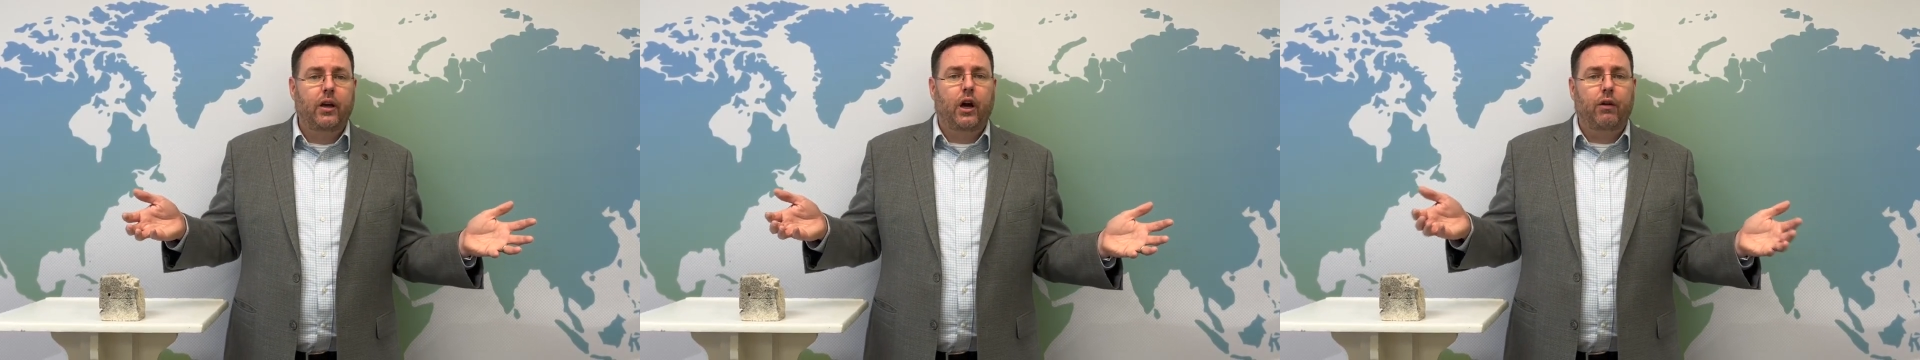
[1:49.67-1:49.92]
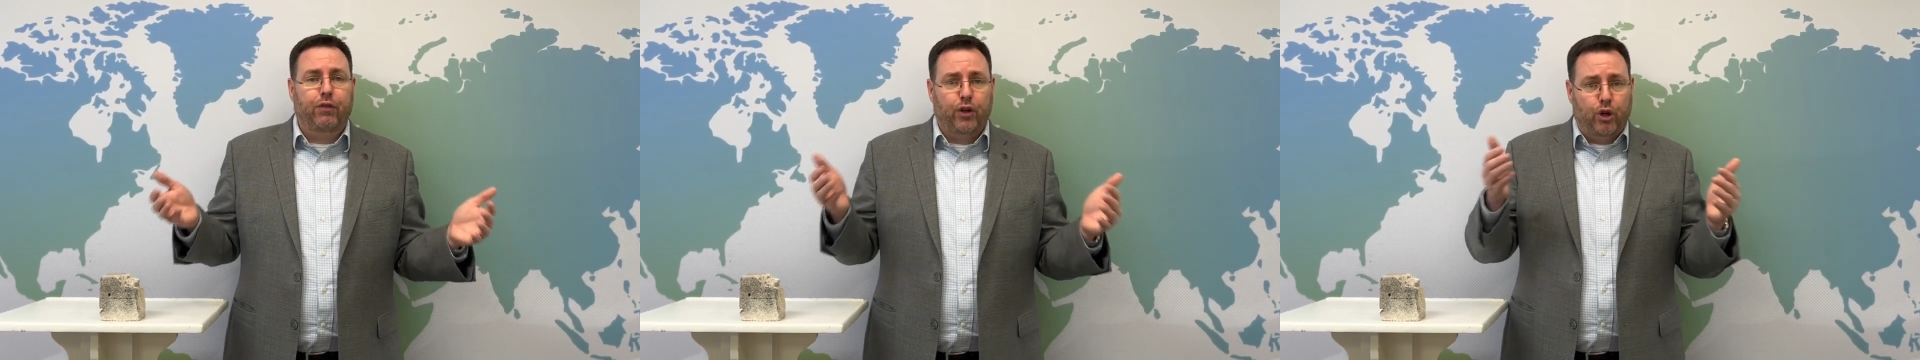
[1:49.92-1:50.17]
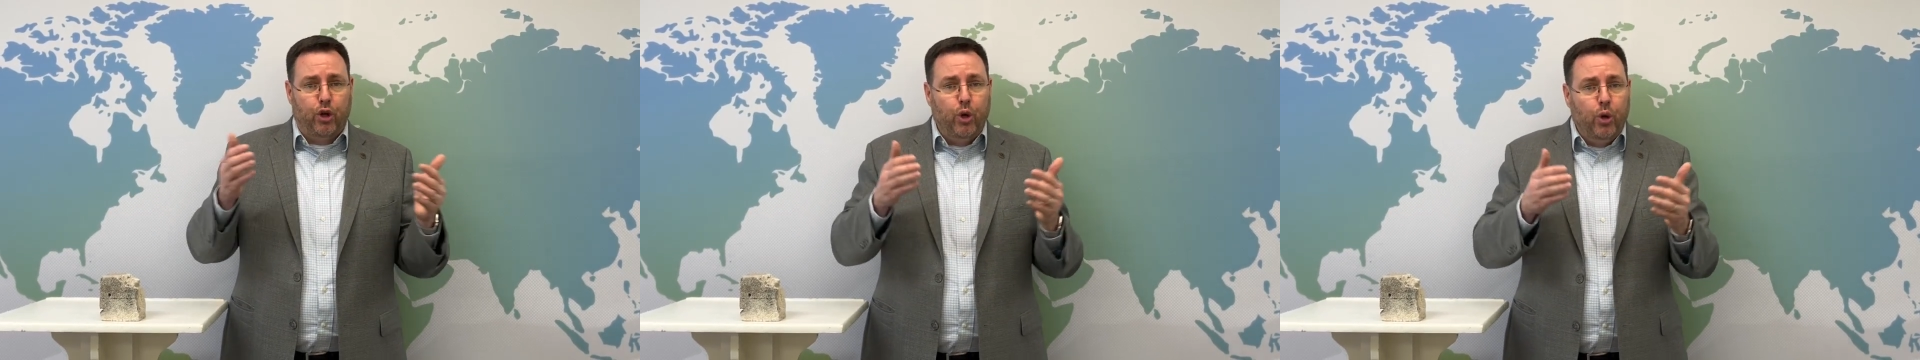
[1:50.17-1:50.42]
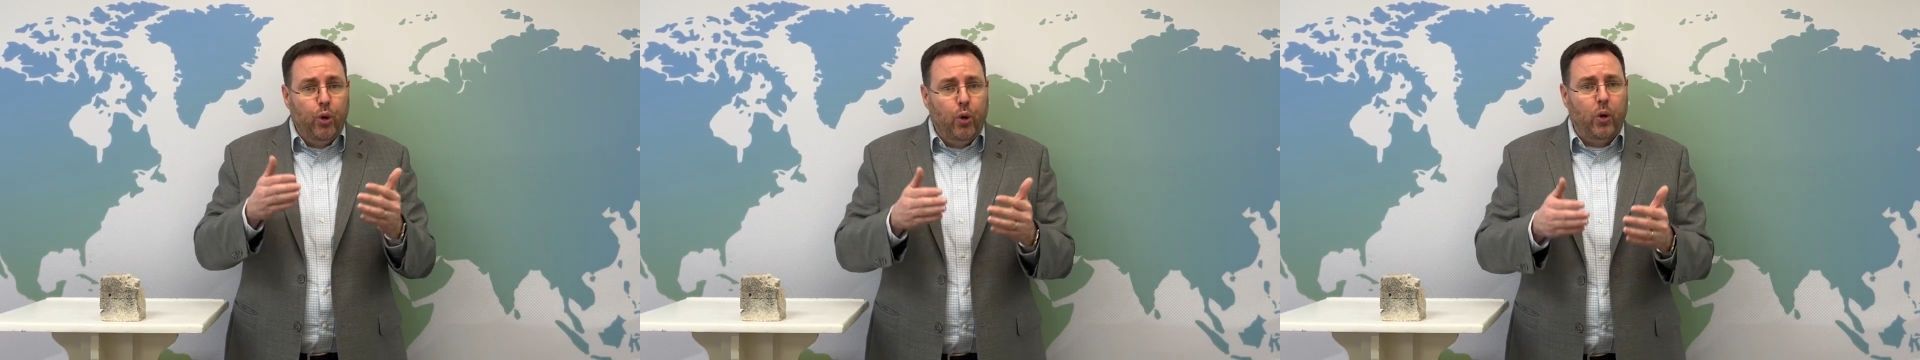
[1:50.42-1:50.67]
of the
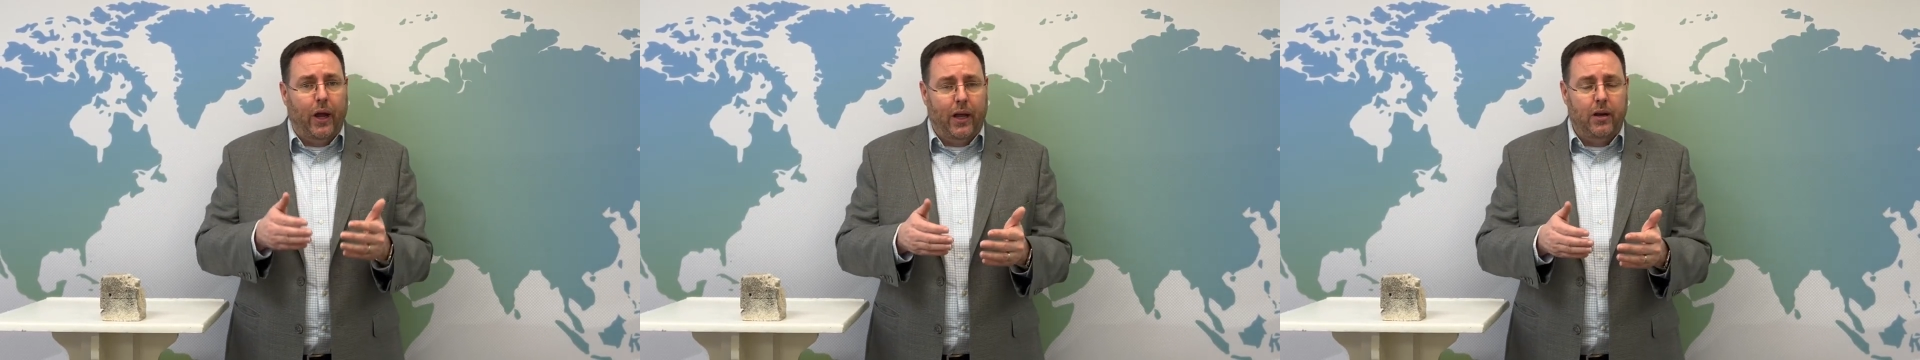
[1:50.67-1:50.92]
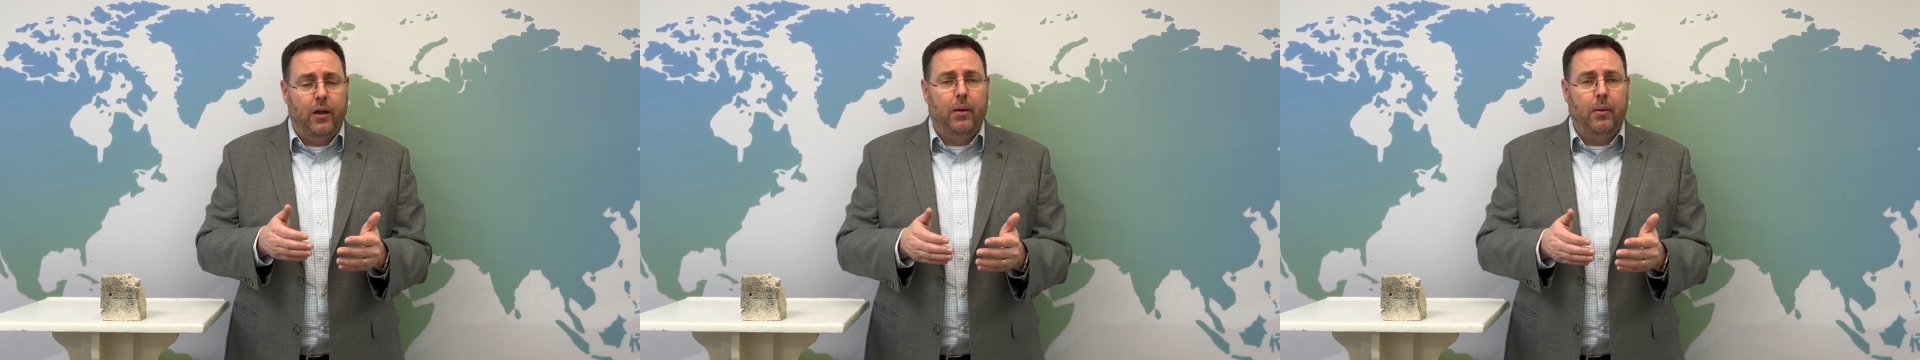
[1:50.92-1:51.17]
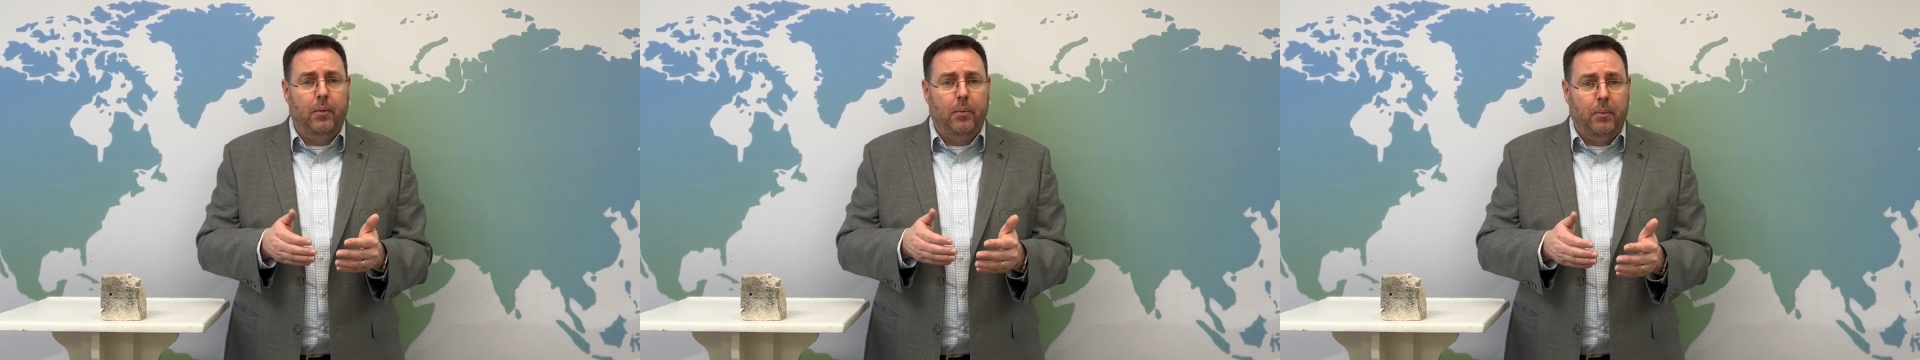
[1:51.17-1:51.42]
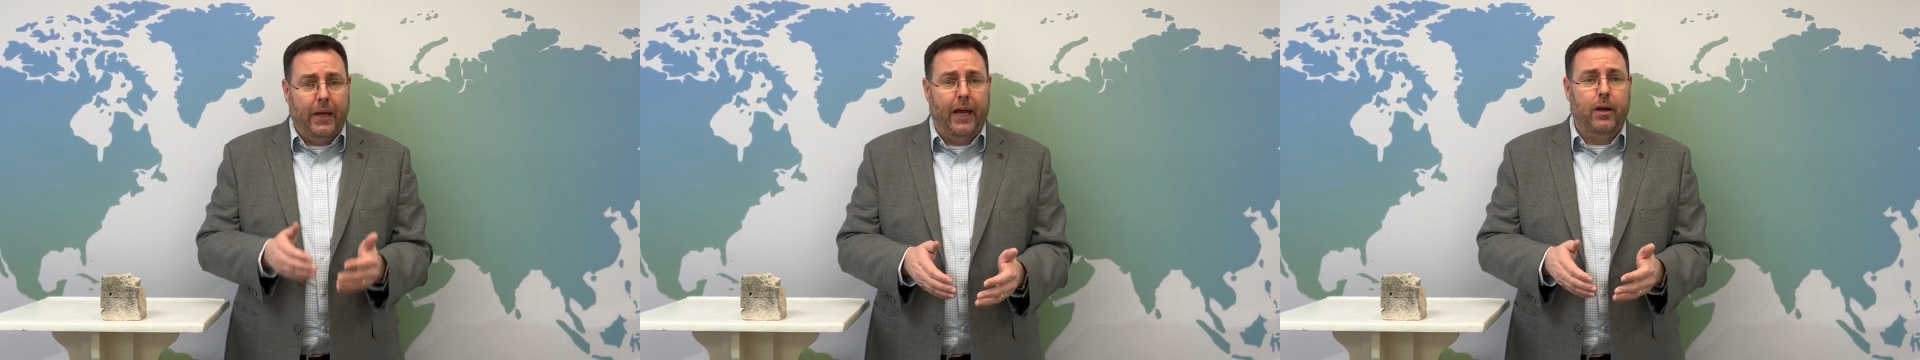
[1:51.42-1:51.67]
coup in
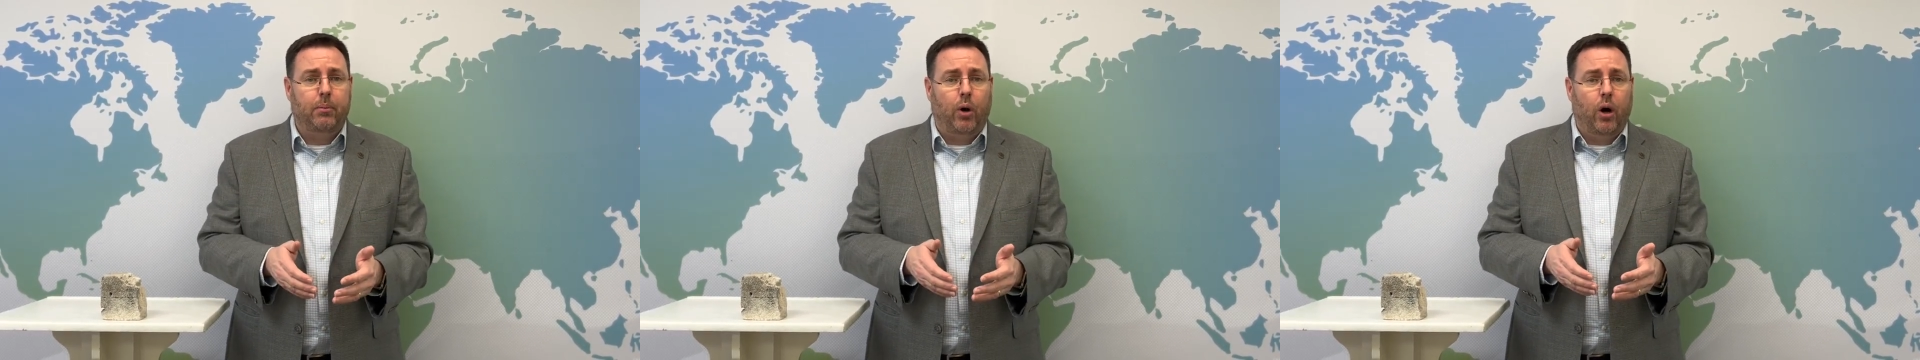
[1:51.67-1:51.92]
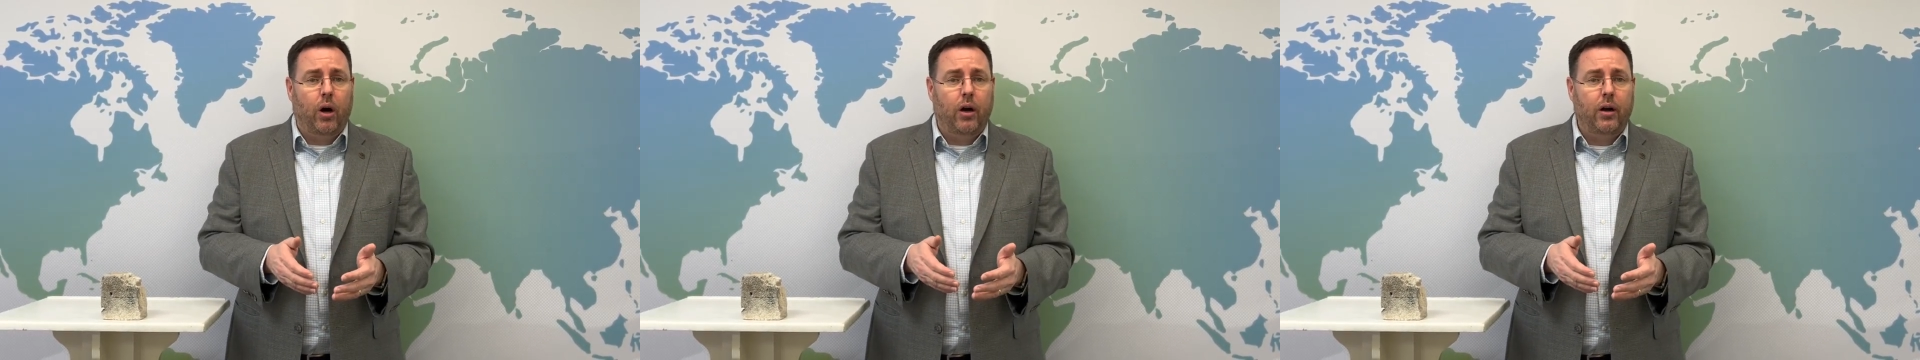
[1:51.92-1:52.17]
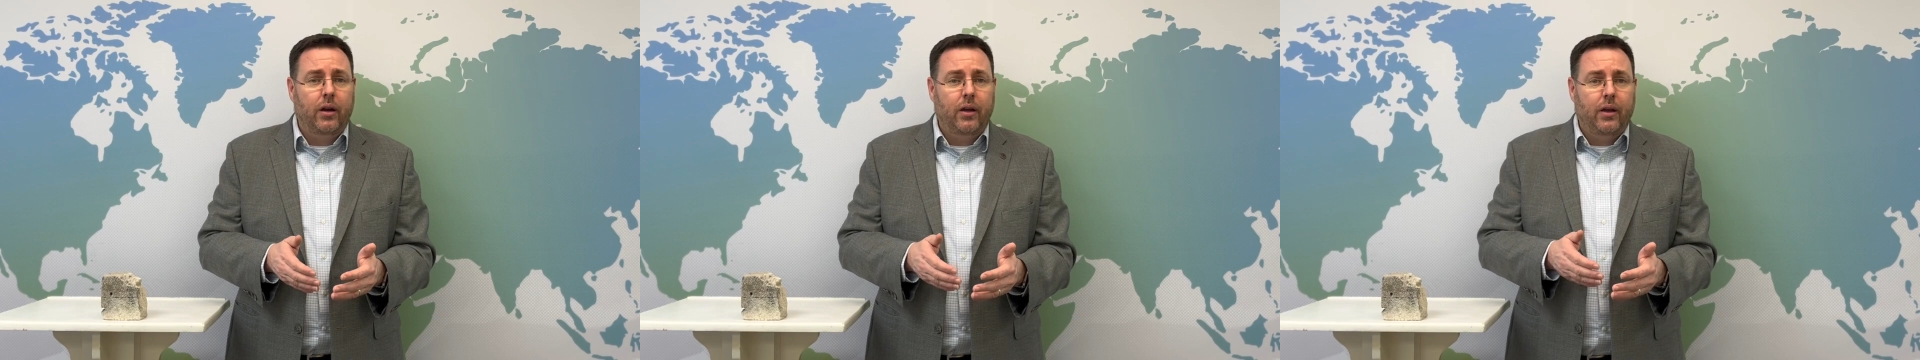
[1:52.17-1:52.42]
Myanmar,